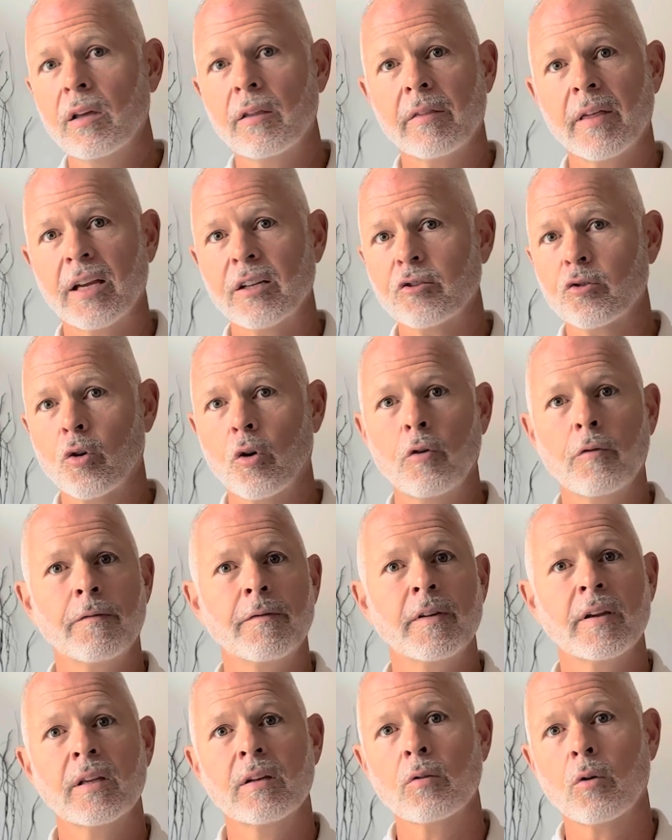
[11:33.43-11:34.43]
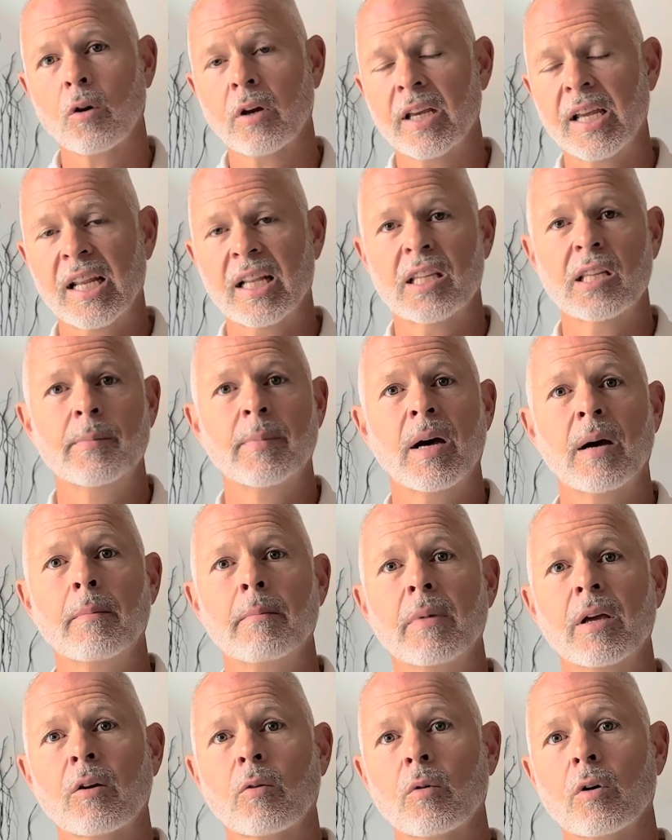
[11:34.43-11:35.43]
thytrophin, organically bound
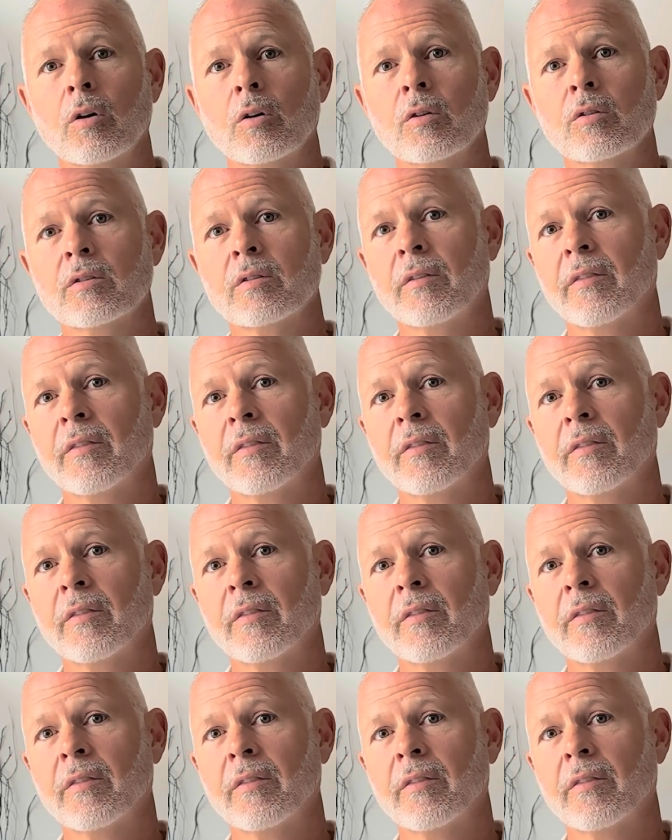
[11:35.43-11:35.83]
minerals,